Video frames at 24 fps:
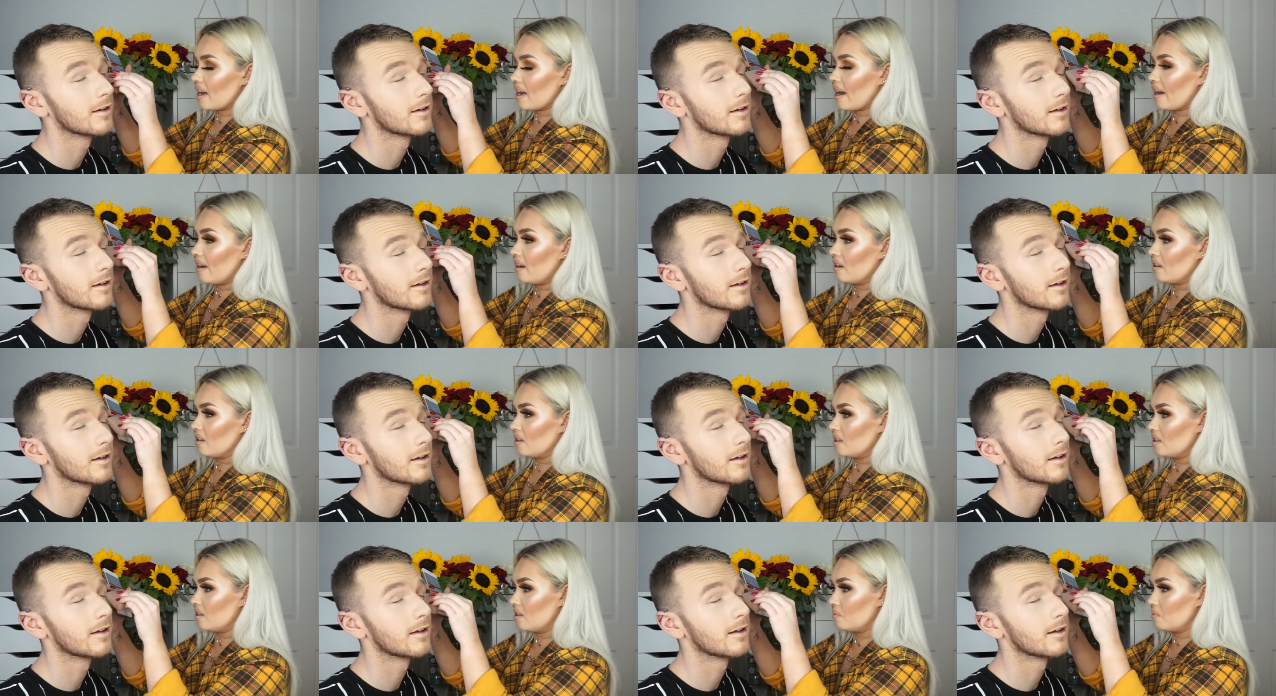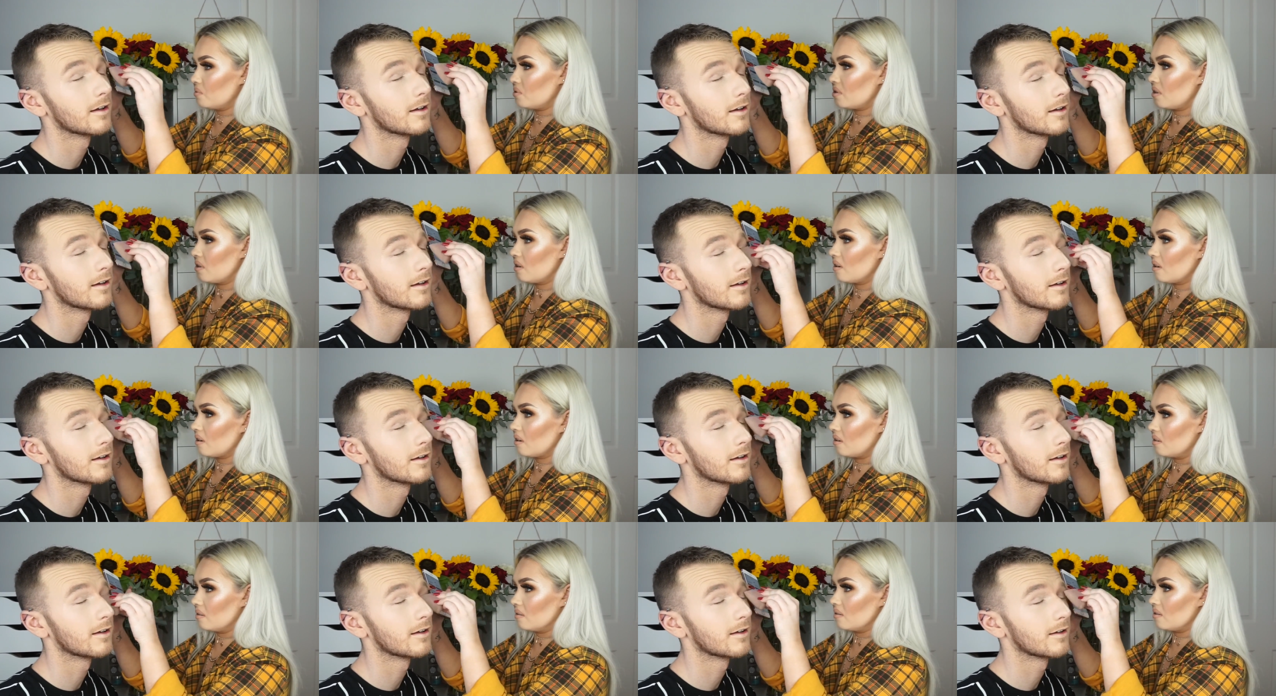Speaker 1: Kyle, and those
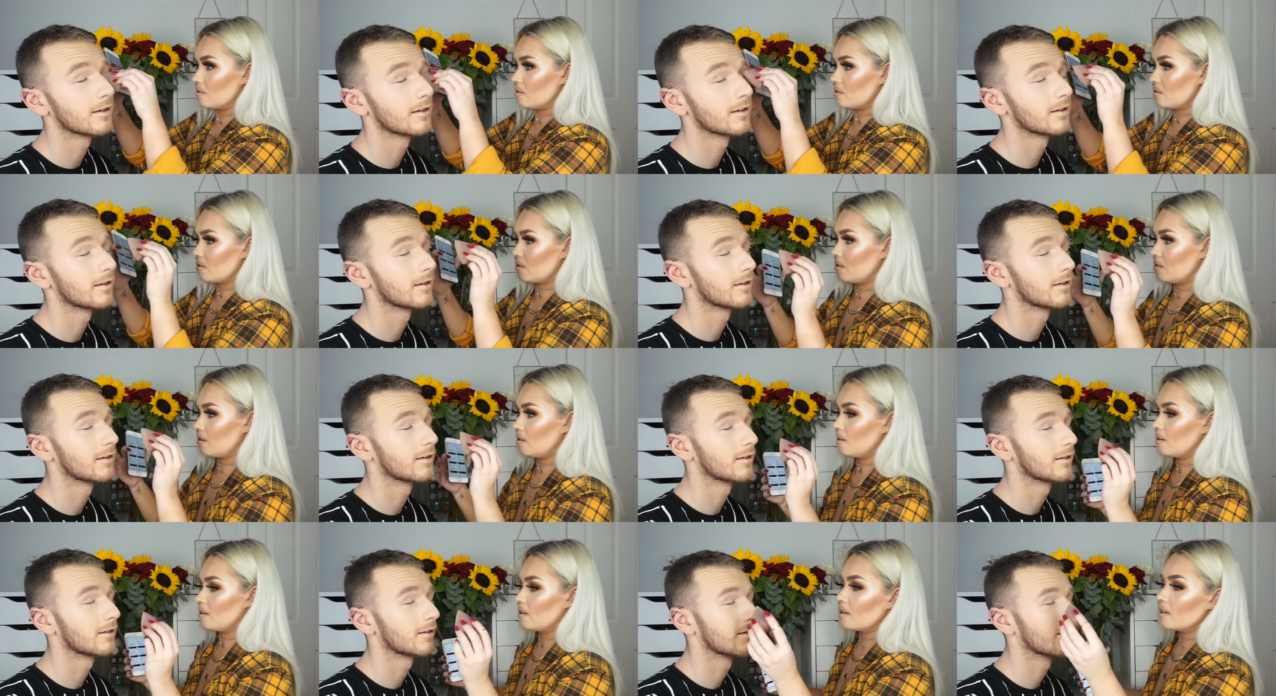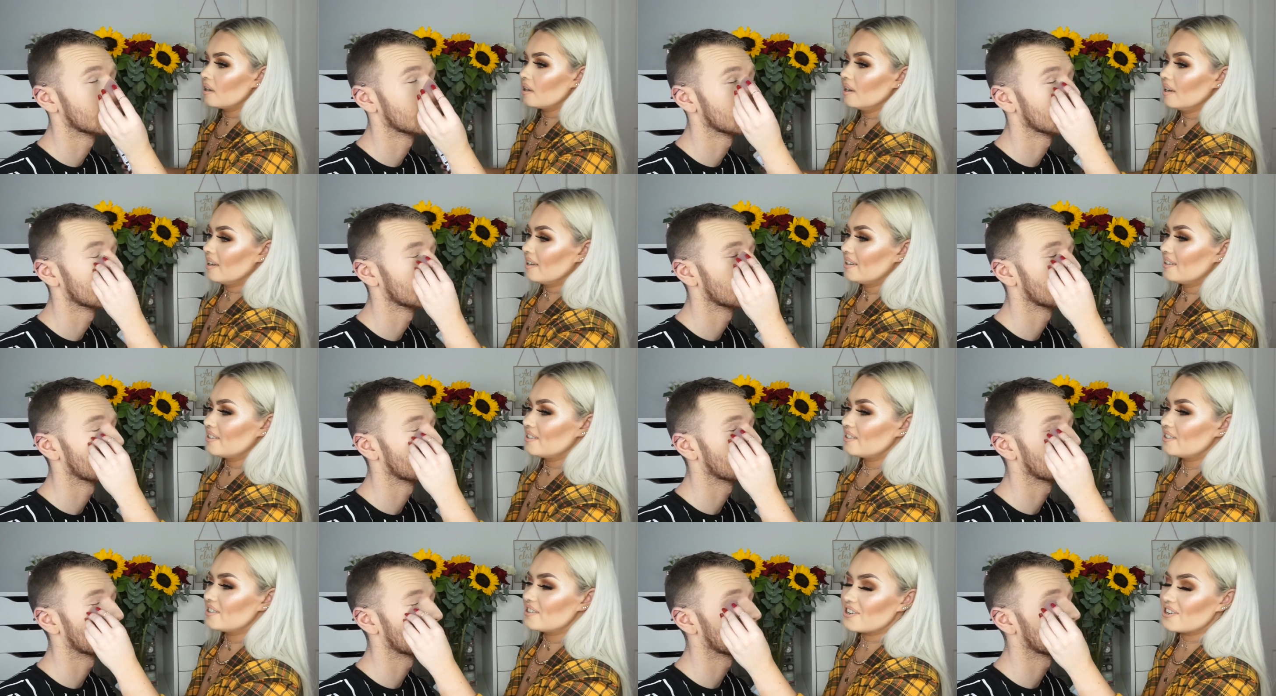circles.
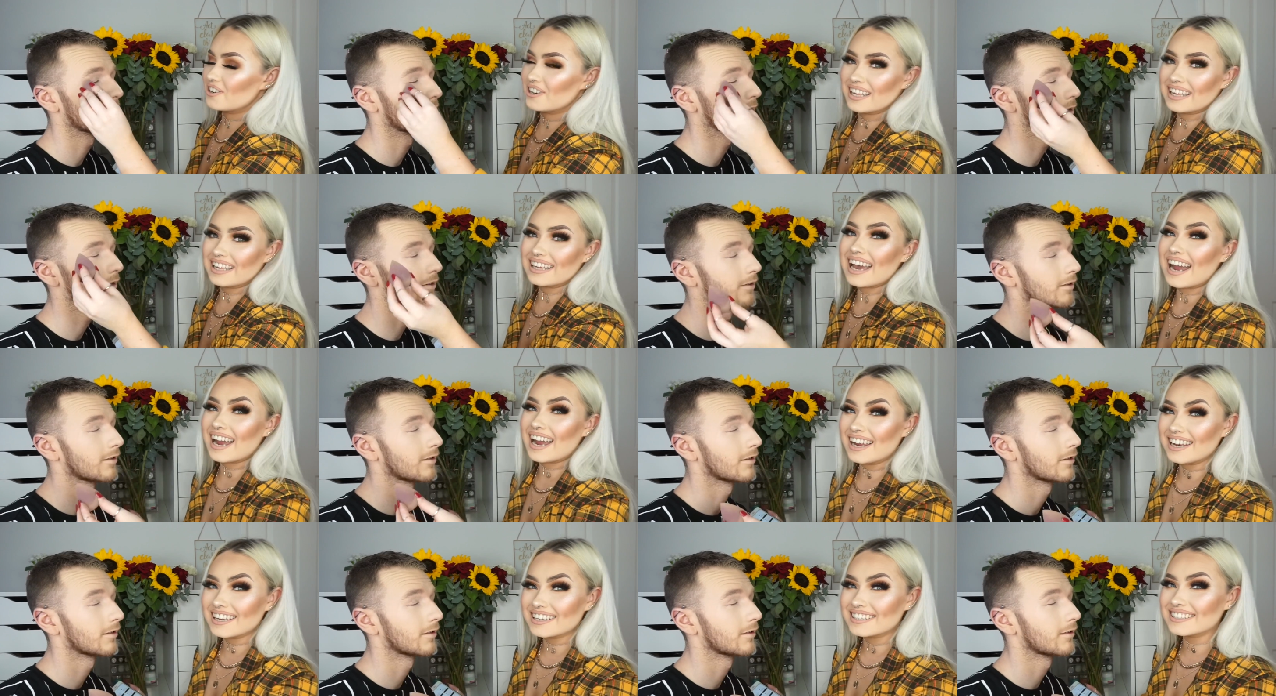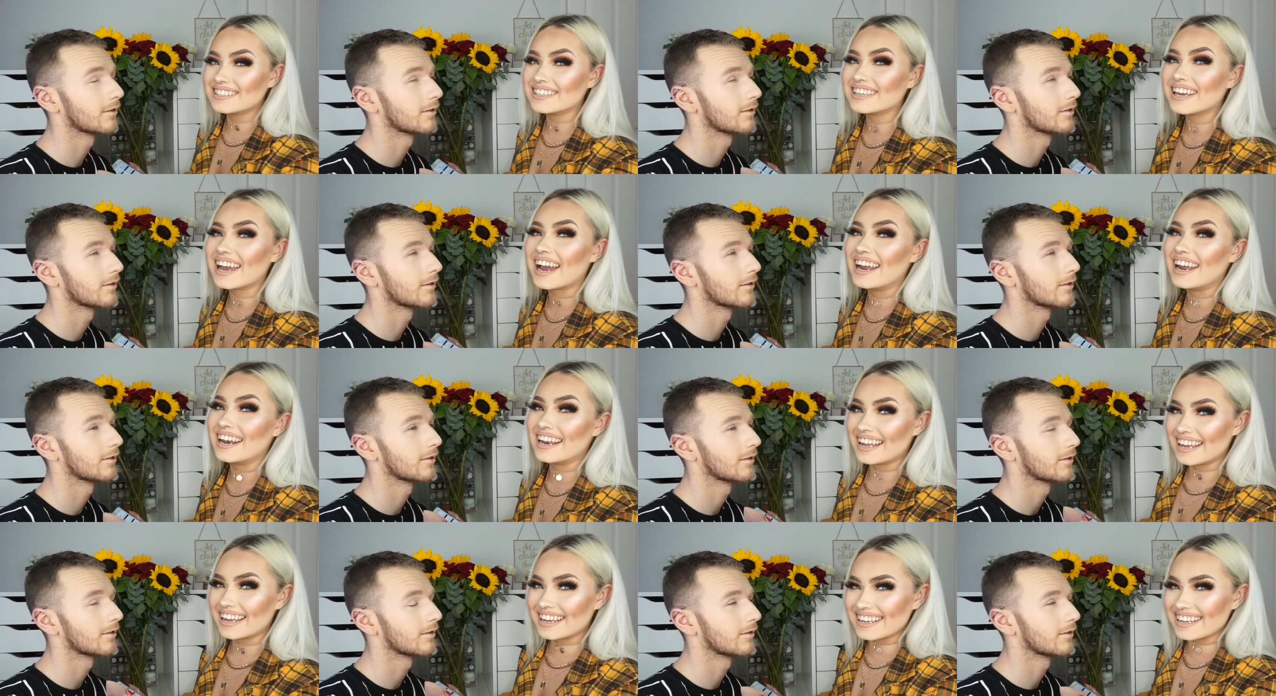Turning Kyle into Kylie.